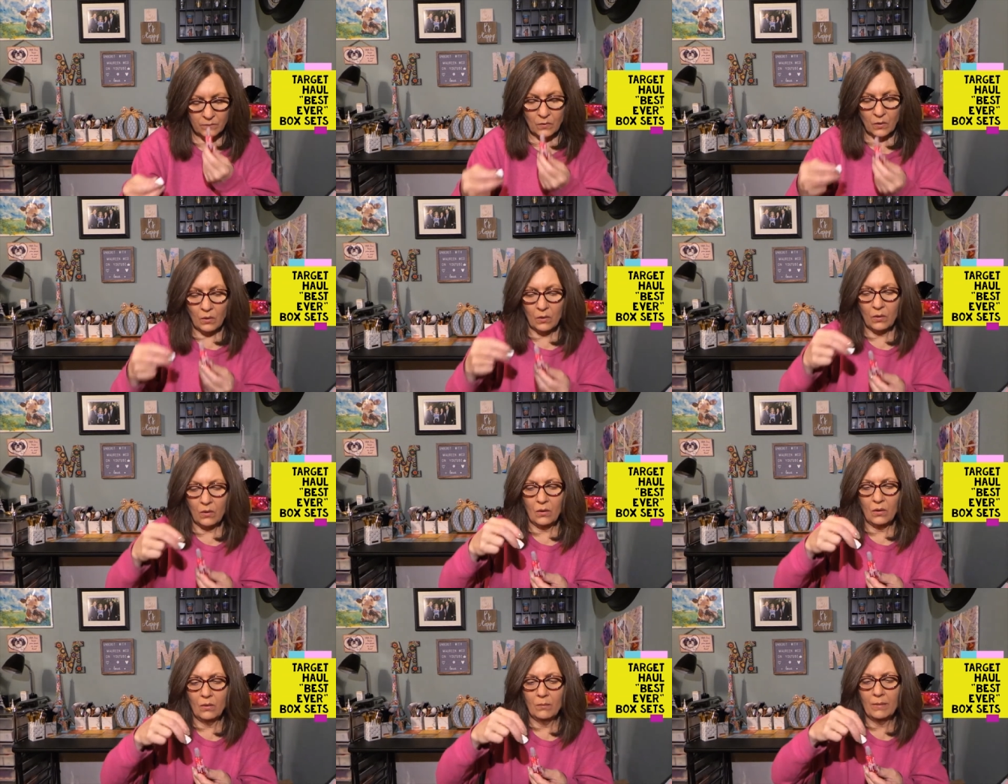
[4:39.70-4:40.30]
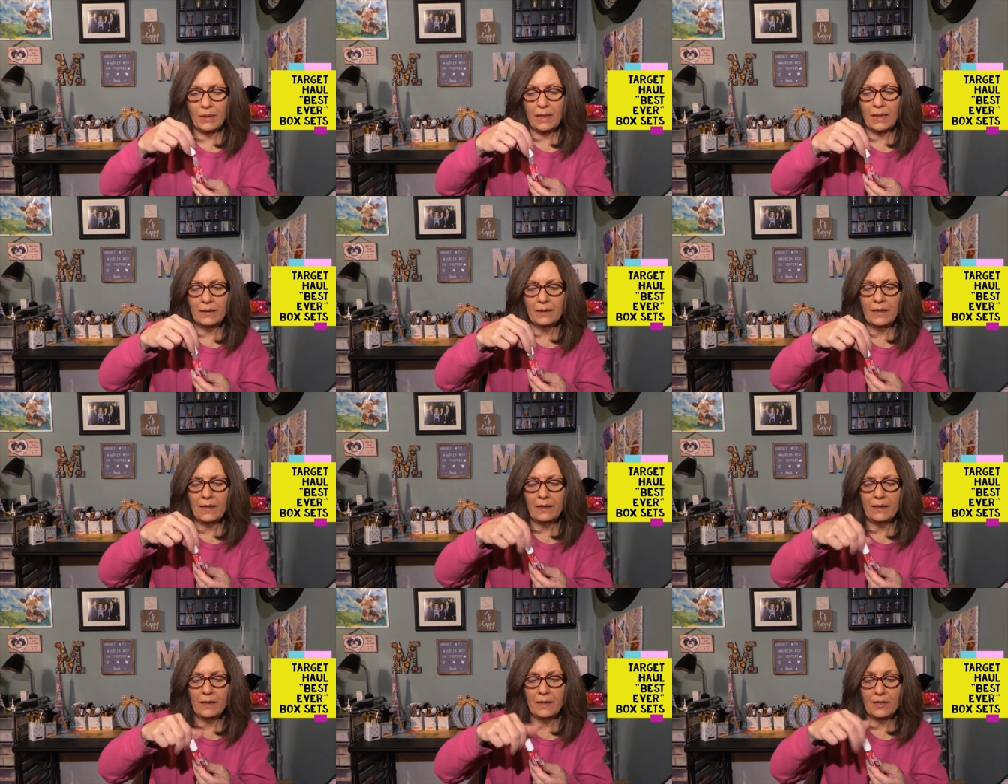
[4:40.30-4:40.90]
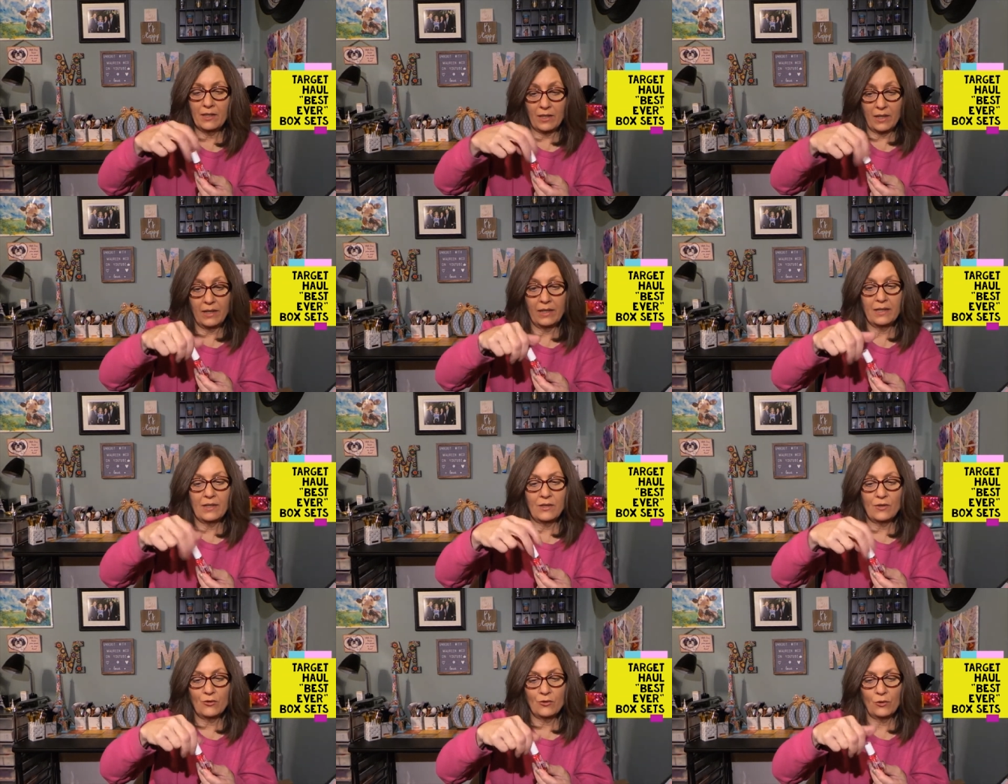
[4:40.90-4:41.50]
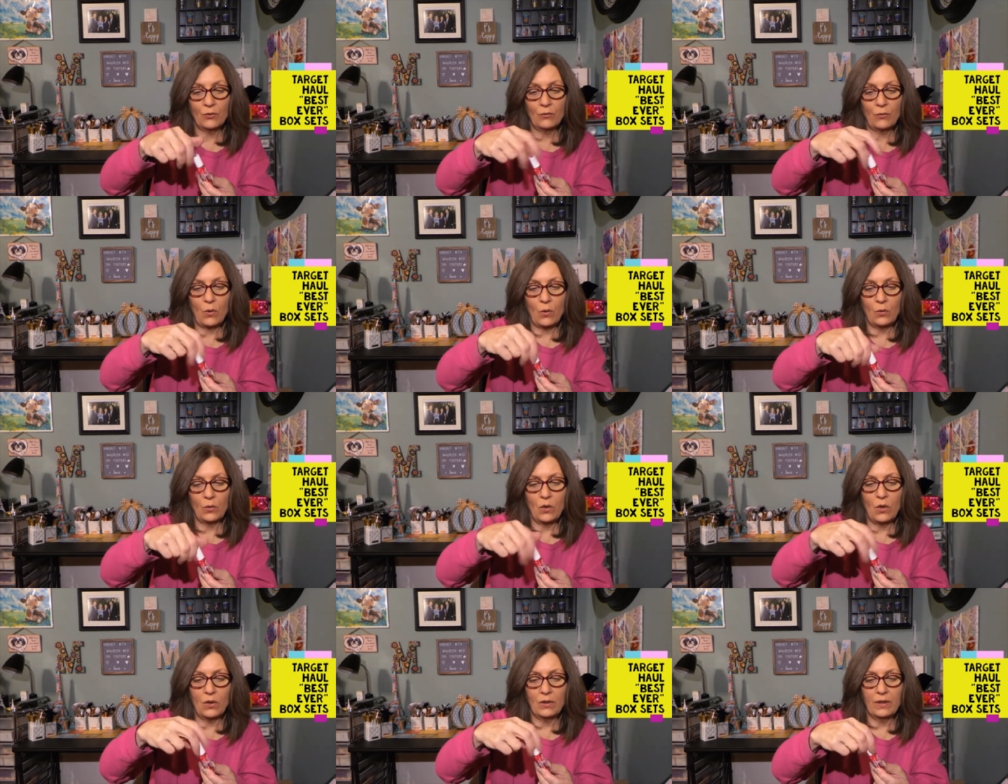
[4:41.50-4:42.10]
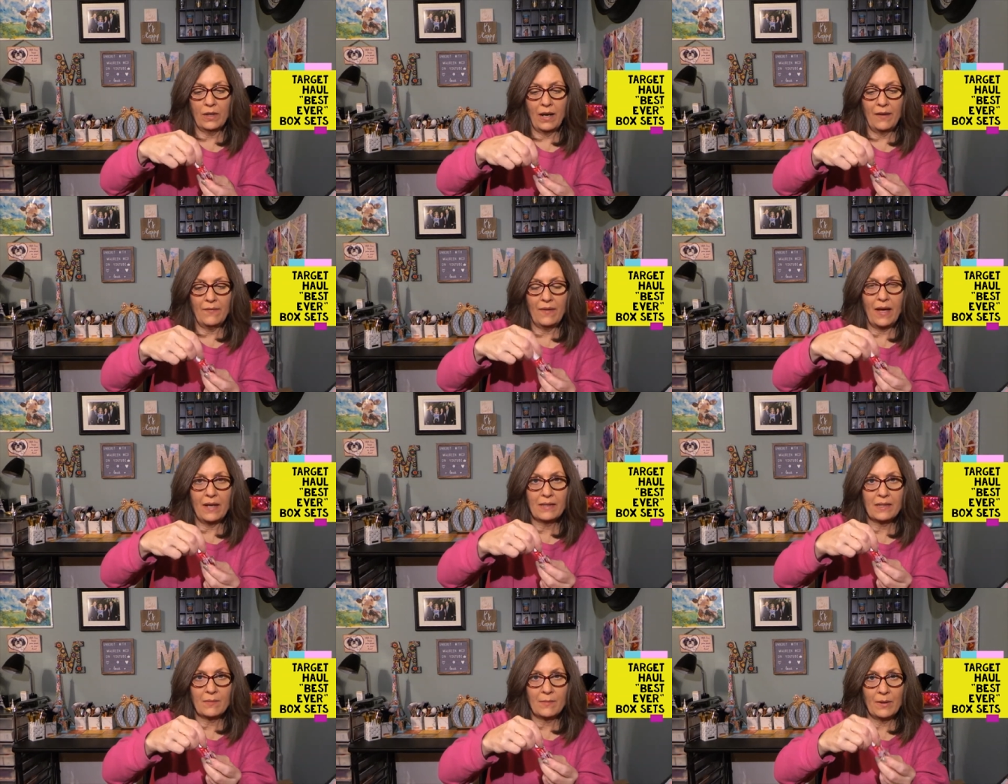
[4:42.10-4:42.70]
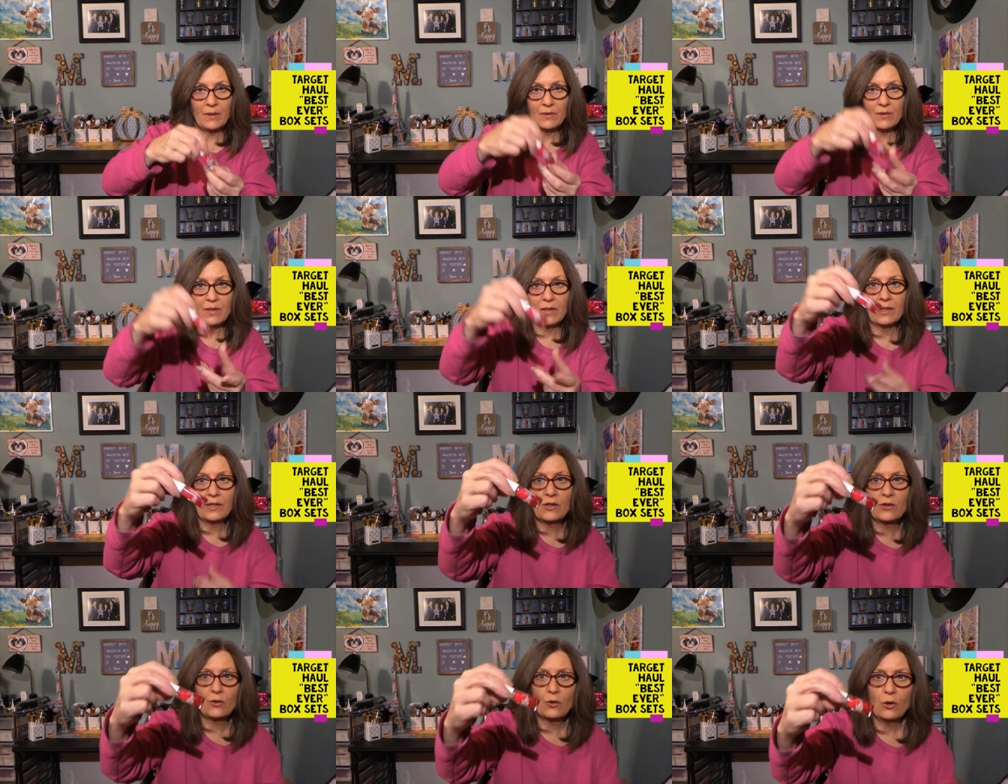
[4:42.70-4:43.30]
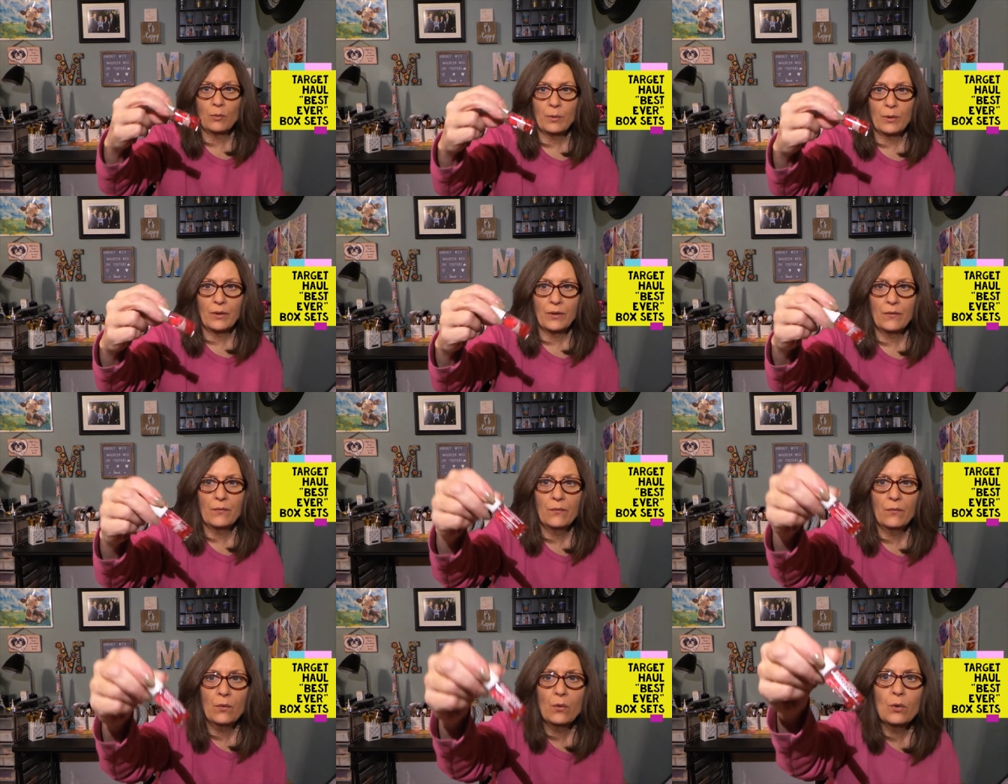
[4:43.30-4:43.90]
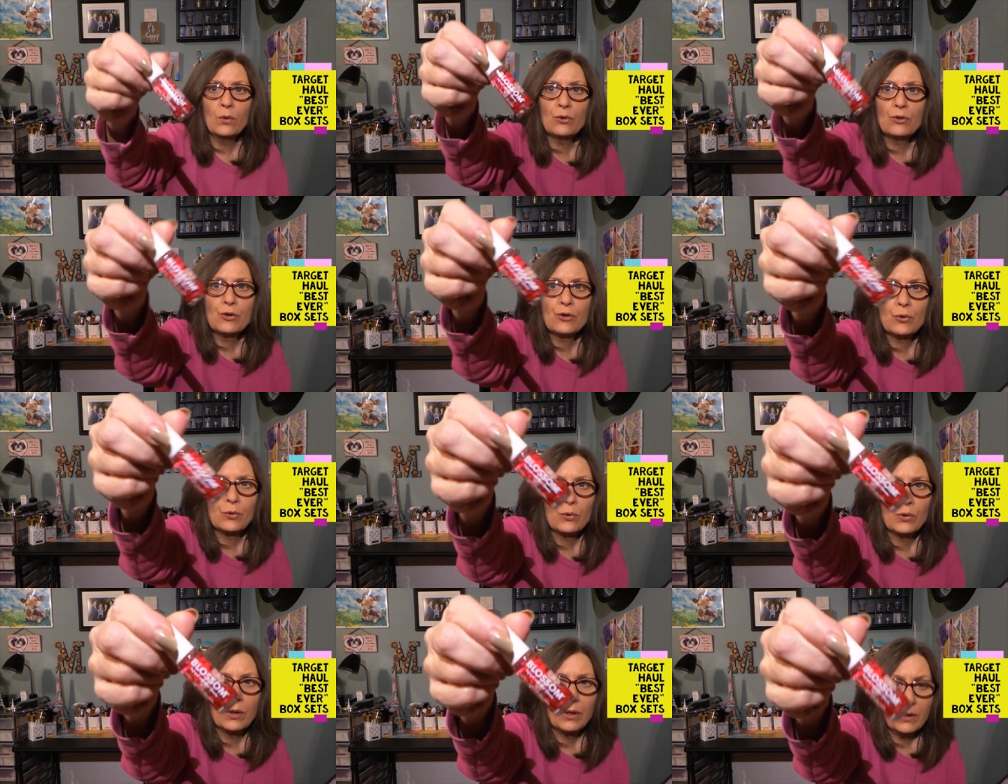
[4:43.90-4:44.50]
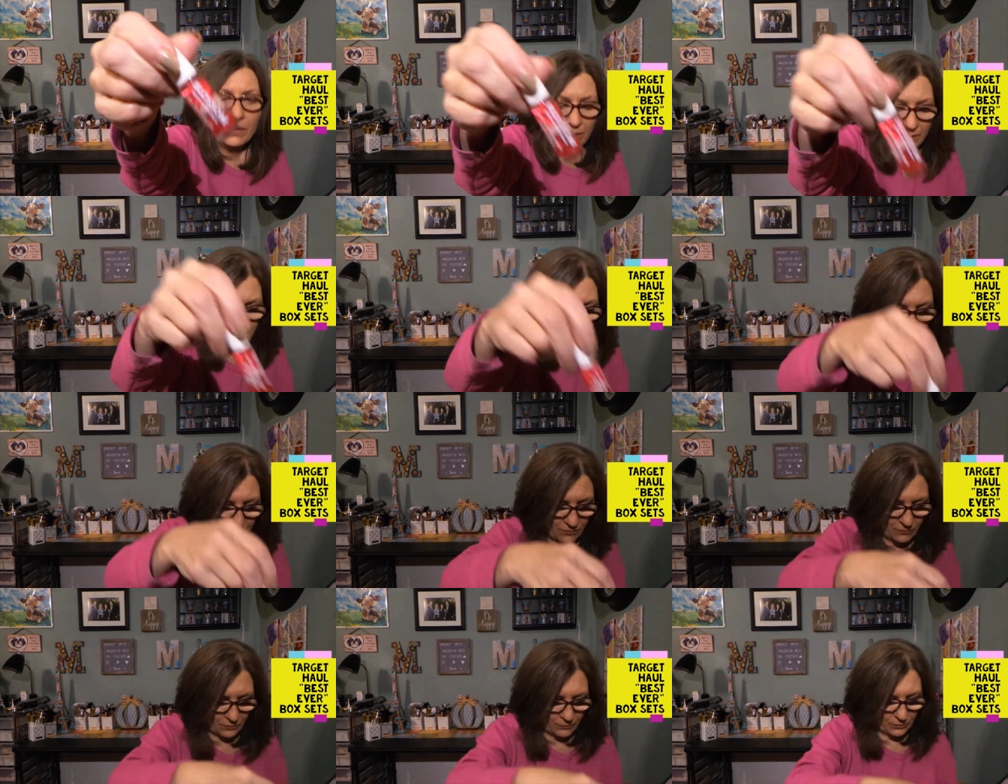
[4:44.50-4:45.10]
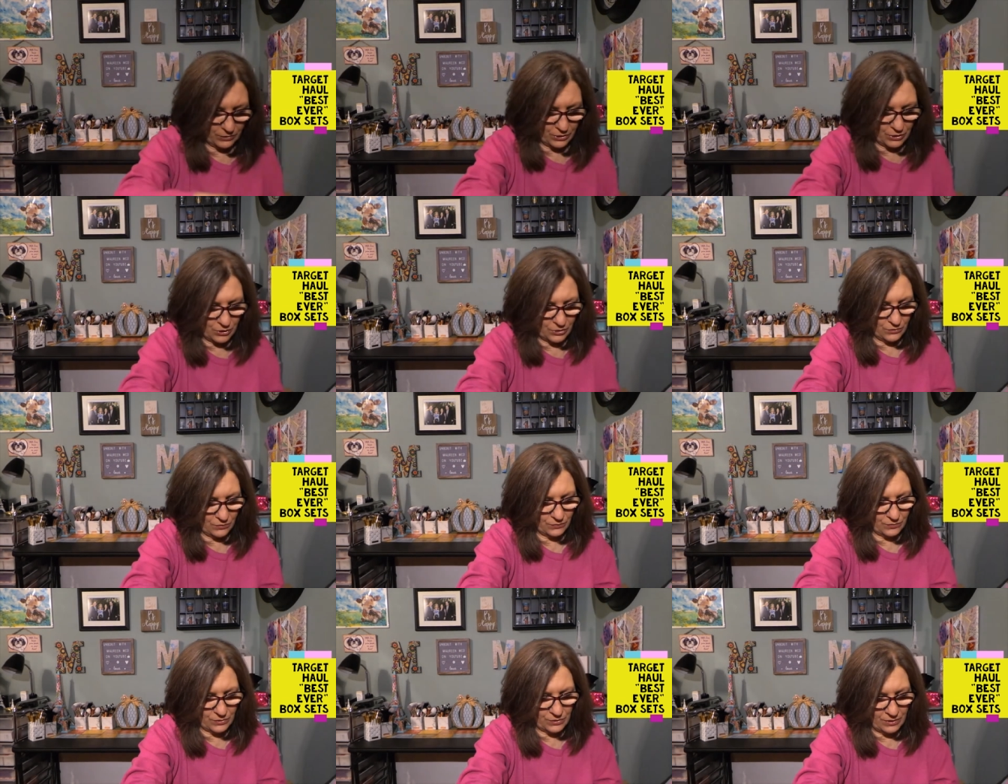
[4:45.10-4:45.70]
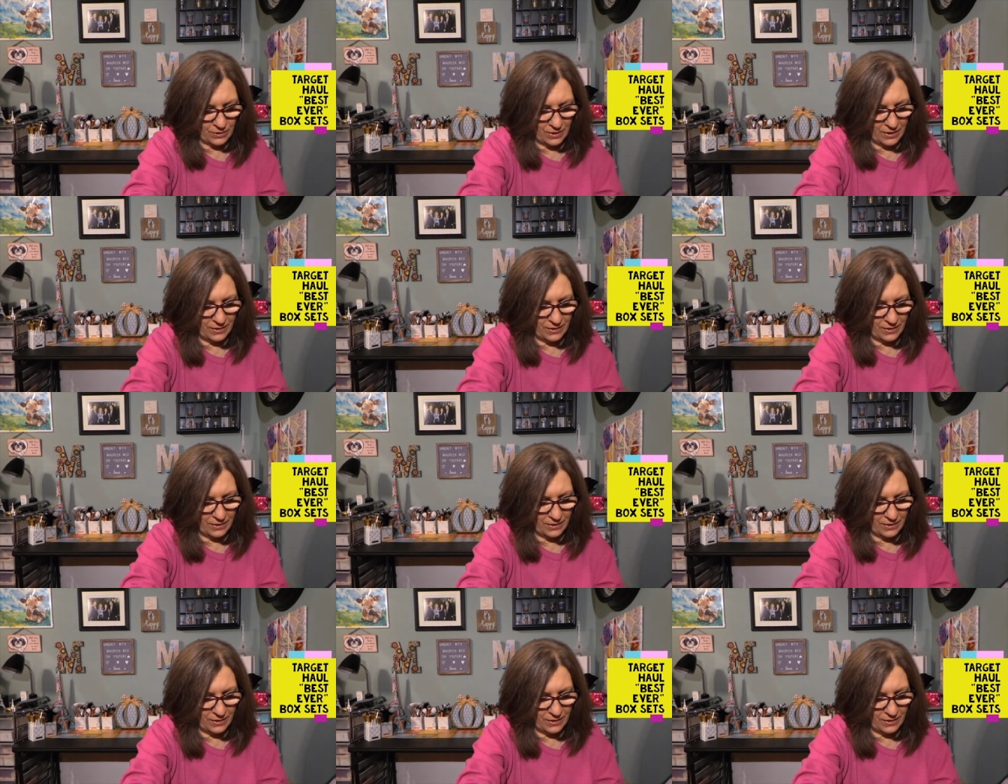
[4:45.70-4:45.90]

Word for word: Oh man, that it's, it is a true roll-on, and that smells like strawberry for sure. That's really cute.